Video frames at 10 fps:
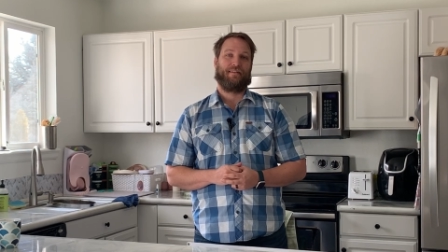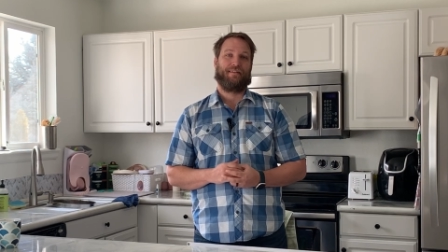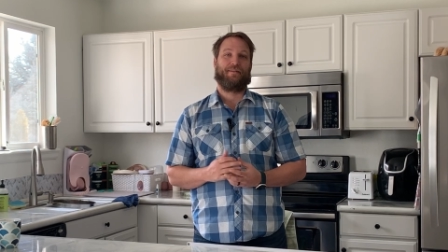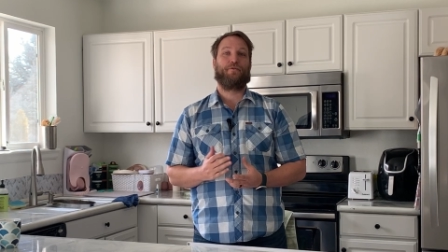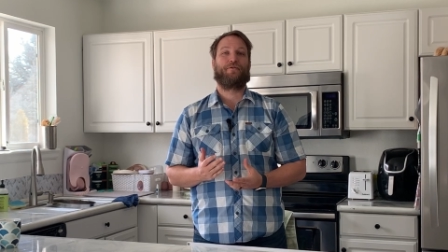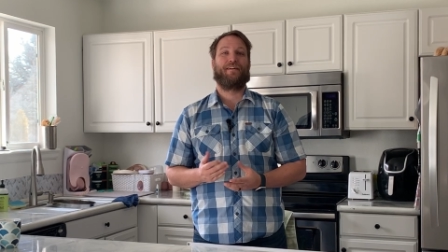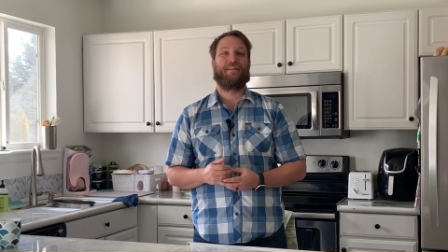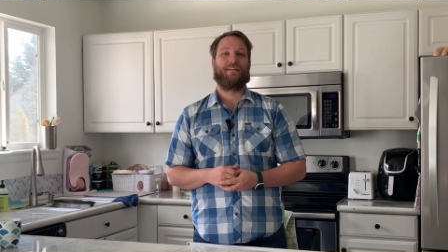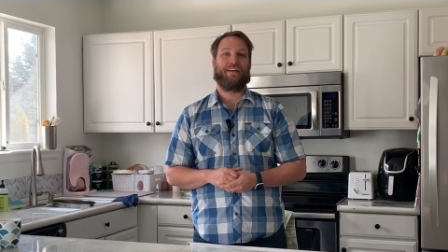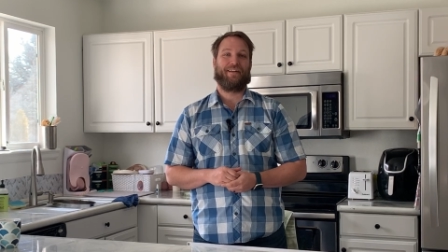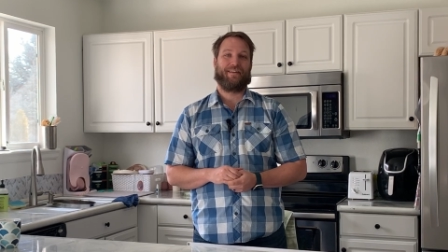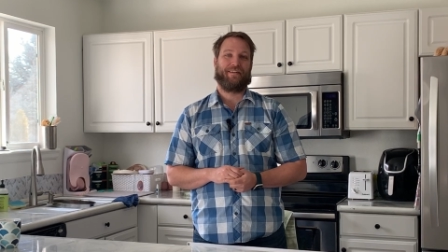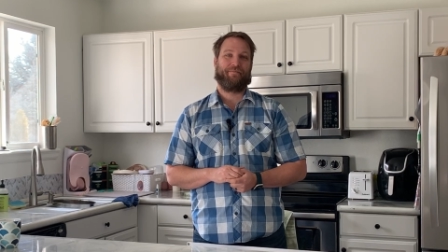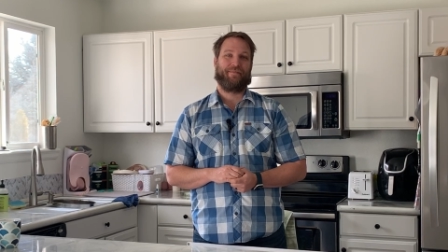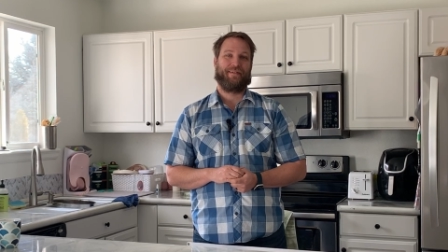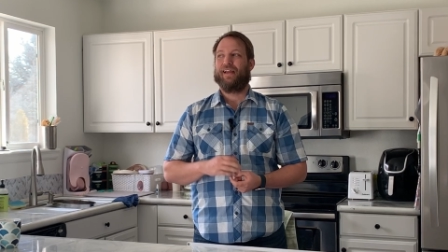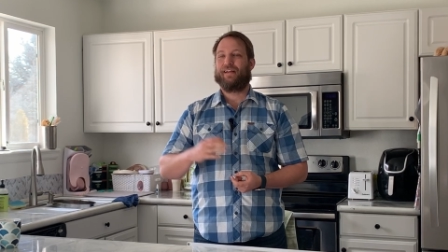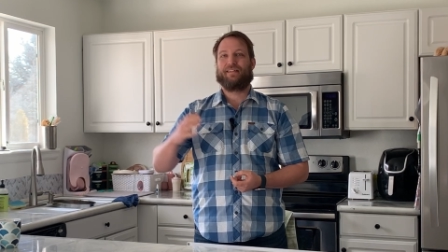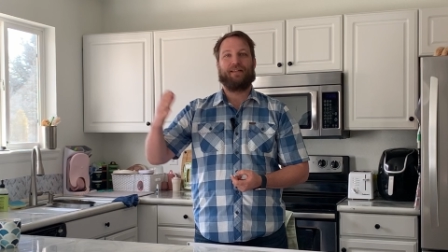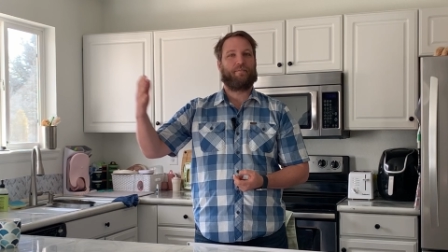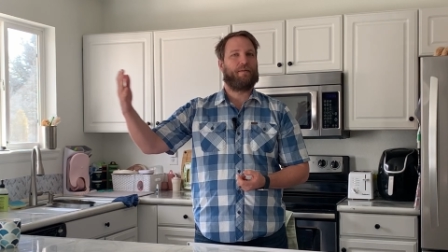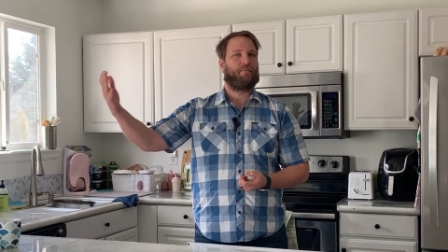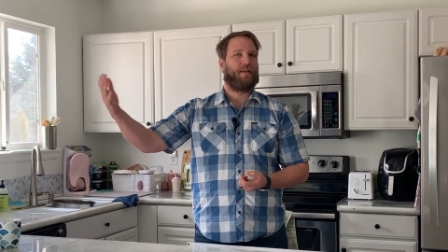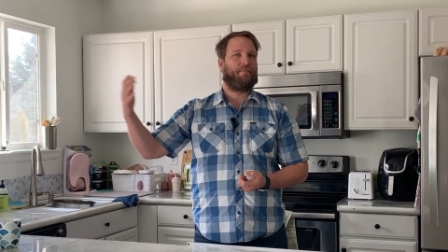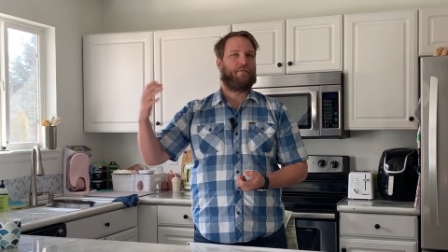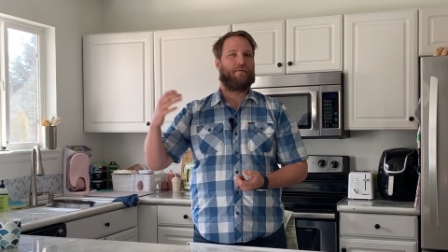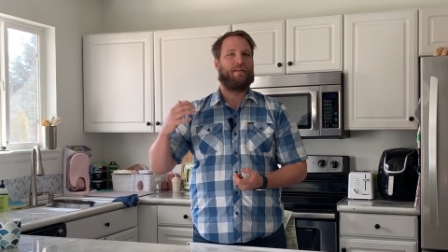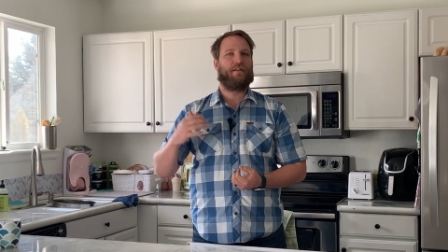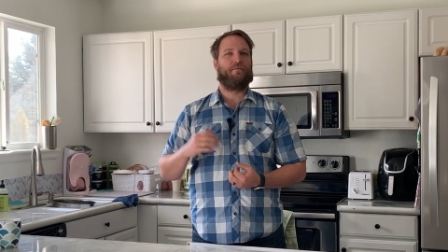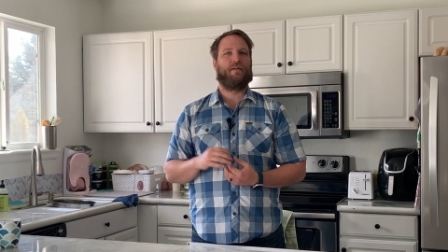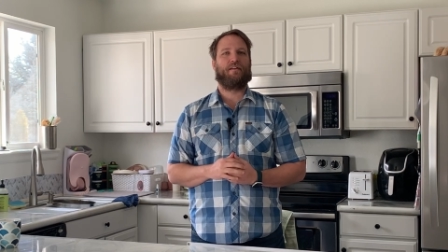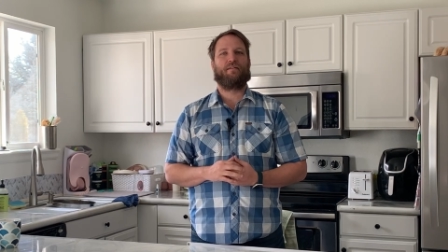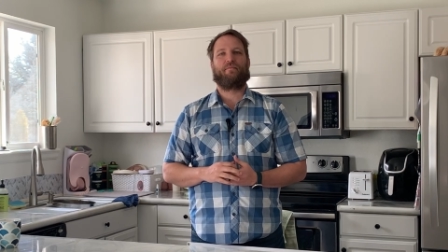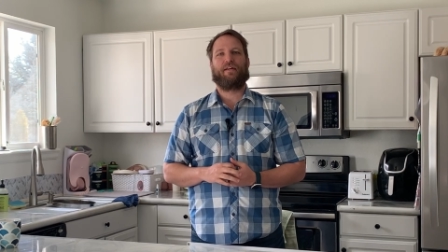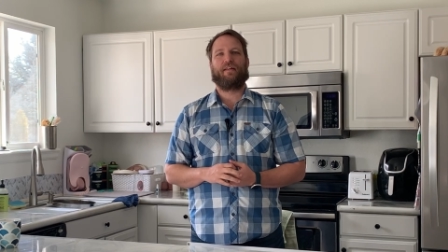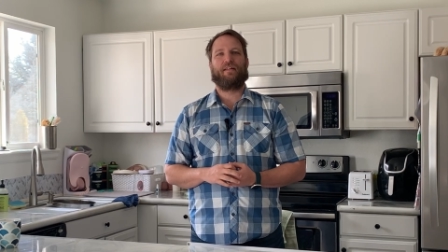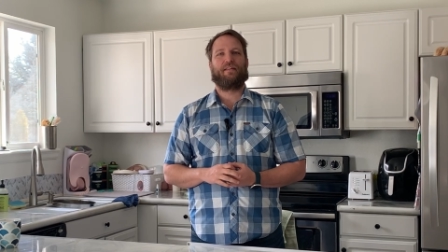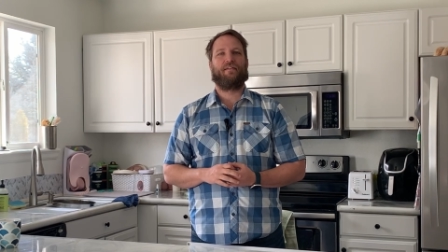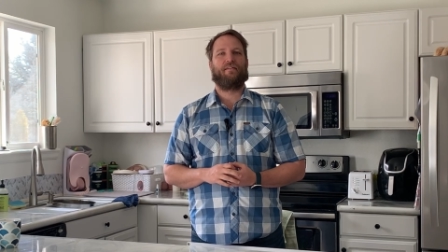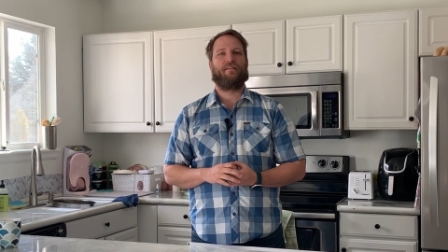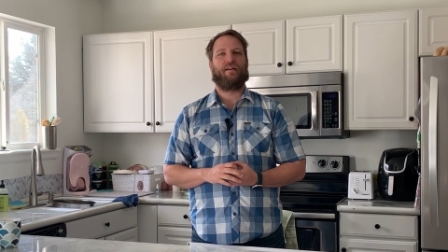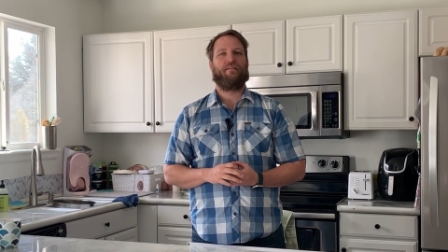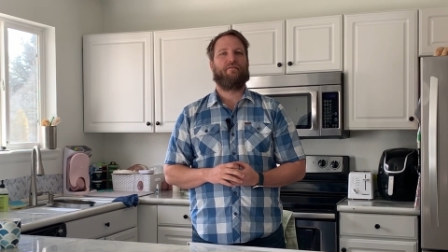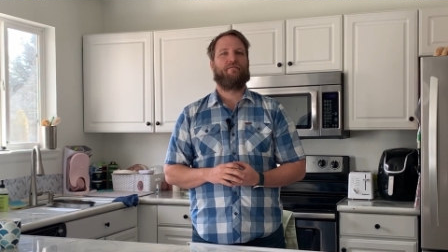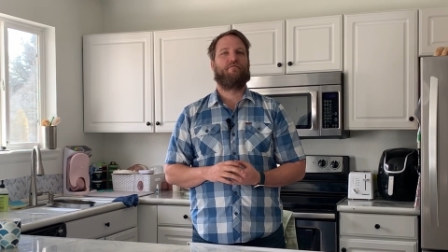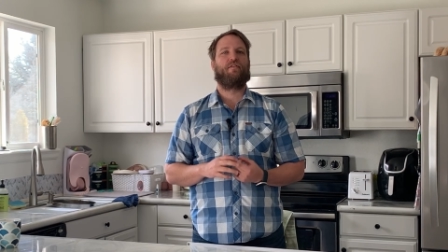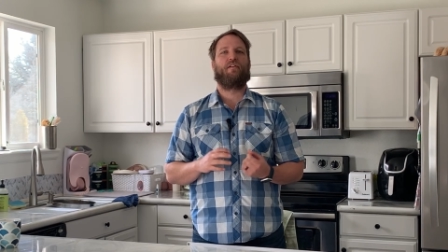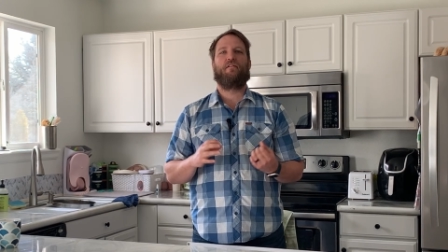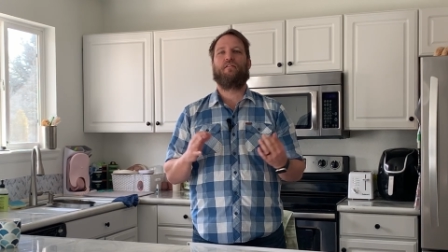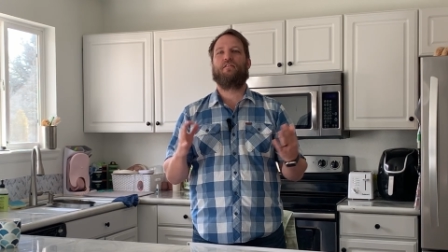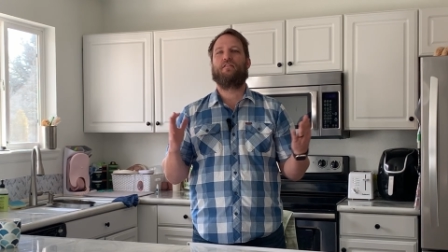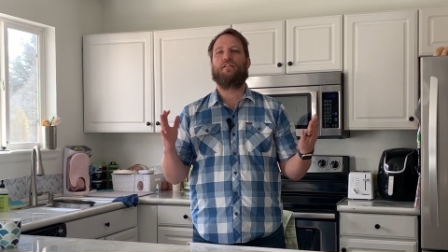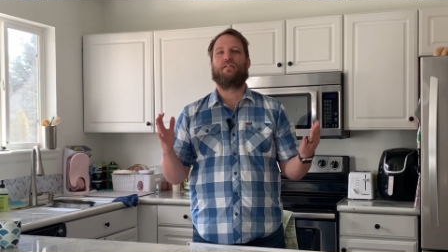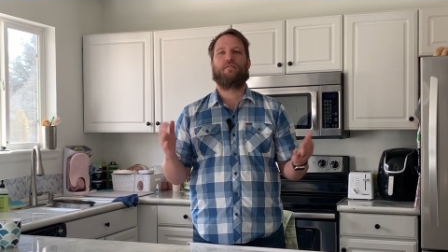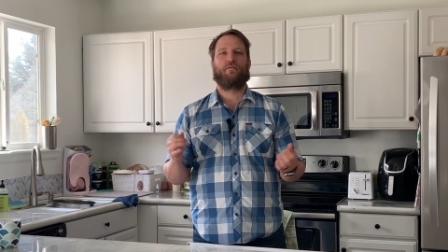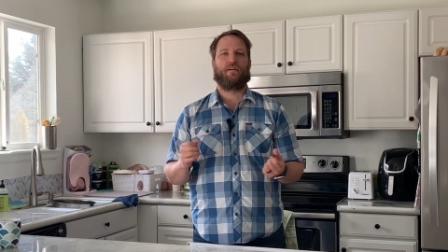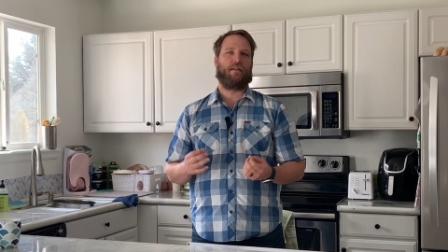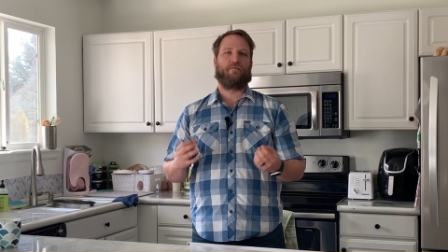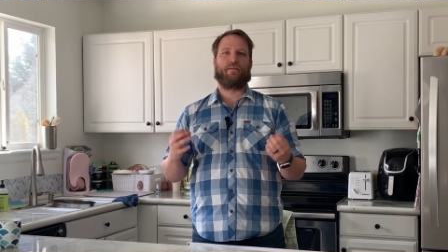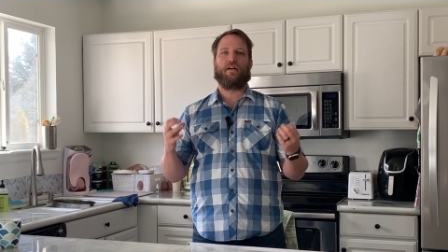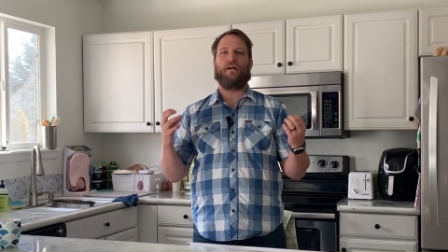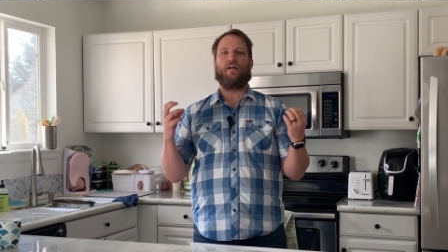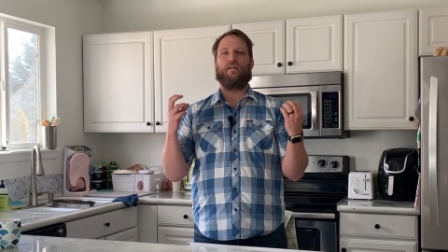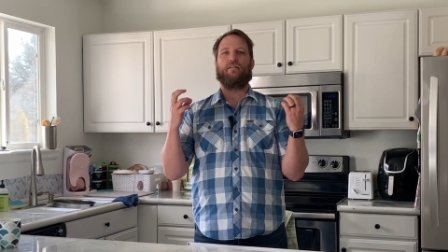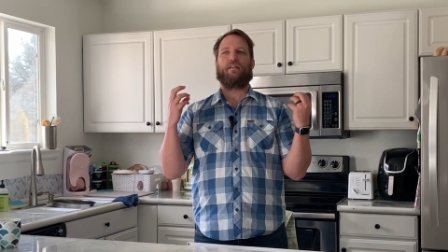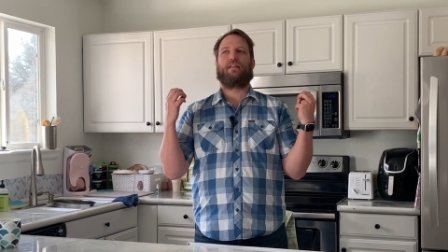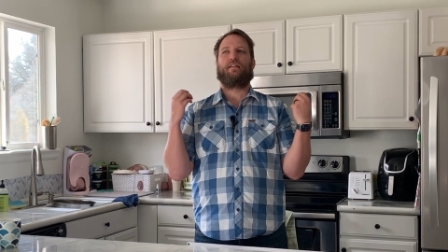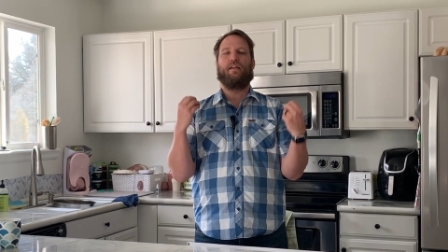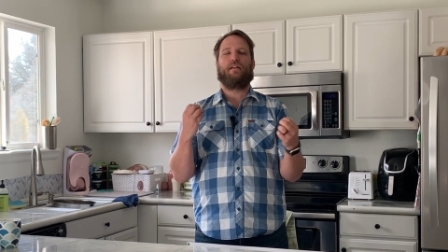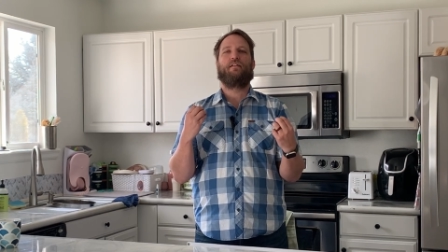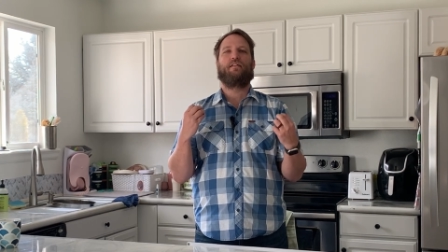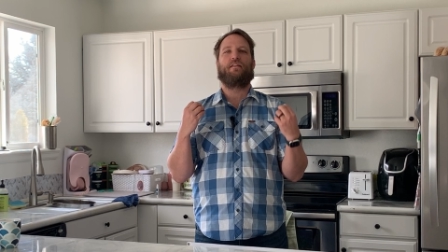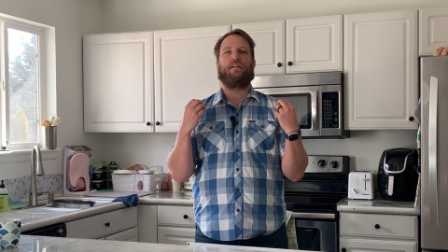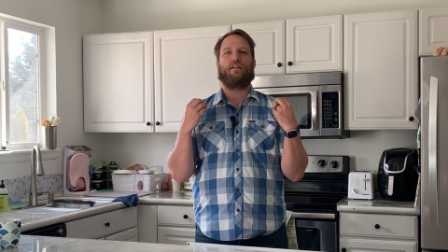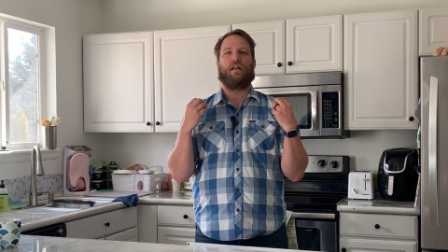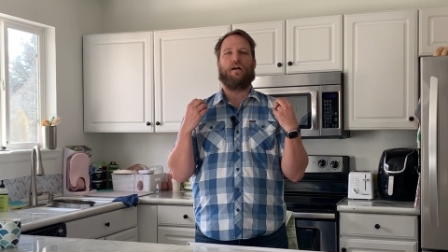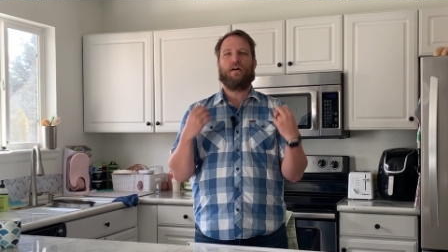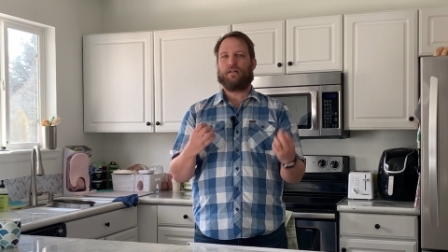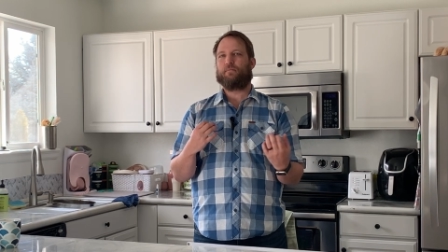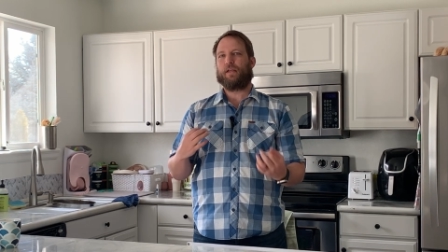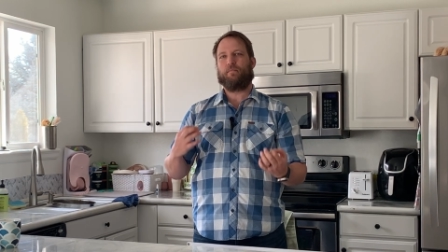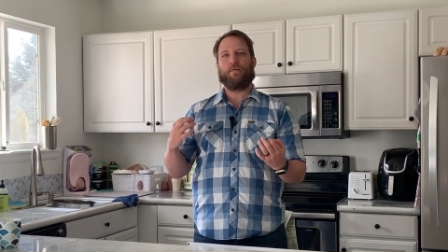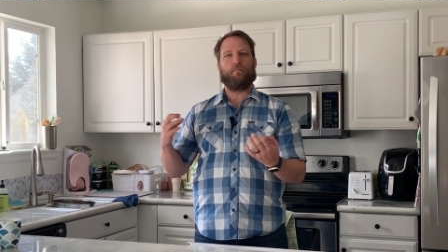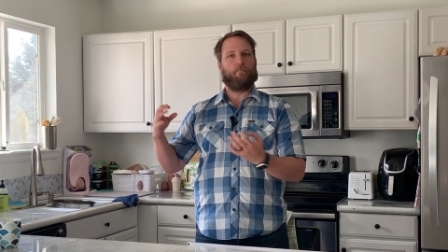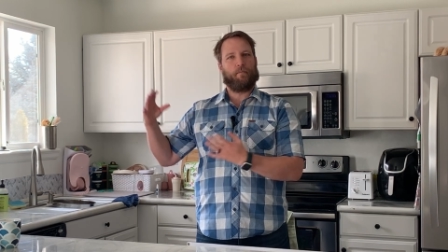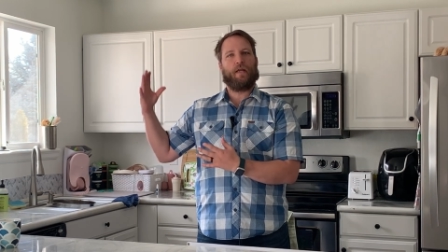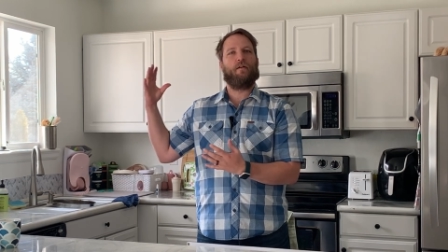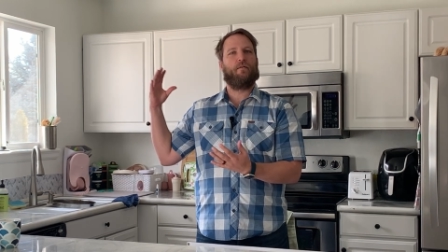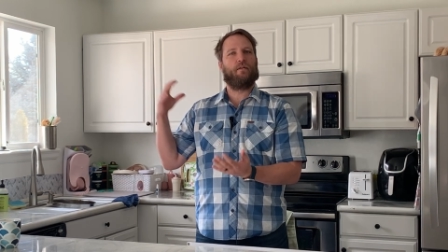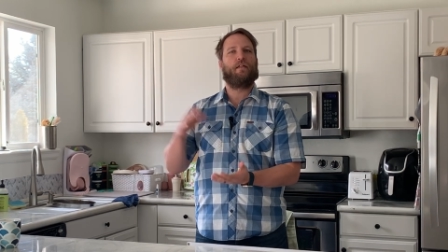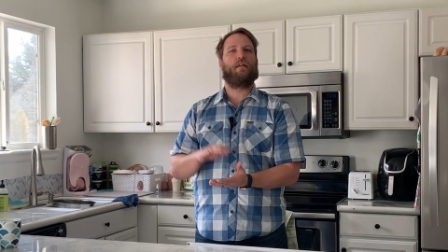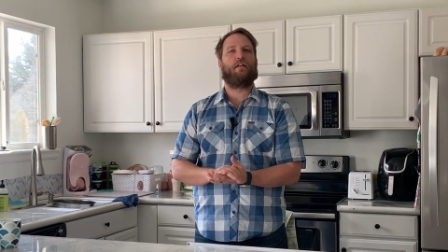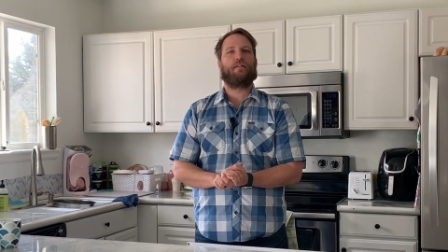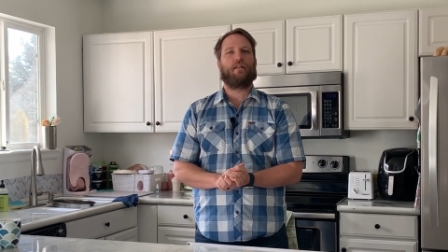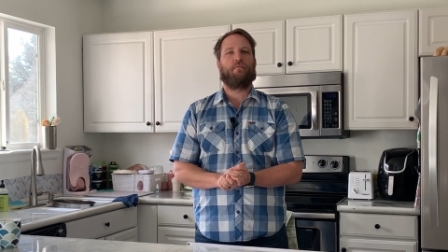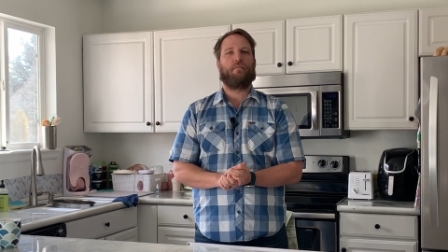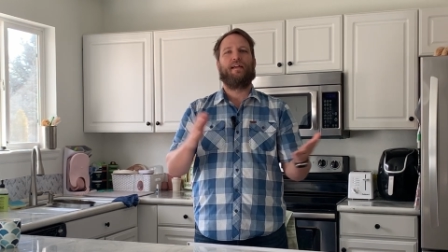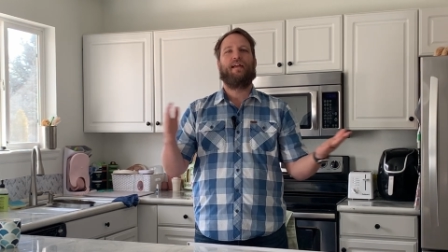Don't try to change them. Accept the people that you want to bring into your life for all their quirks, for all of the things that other people may hold against them,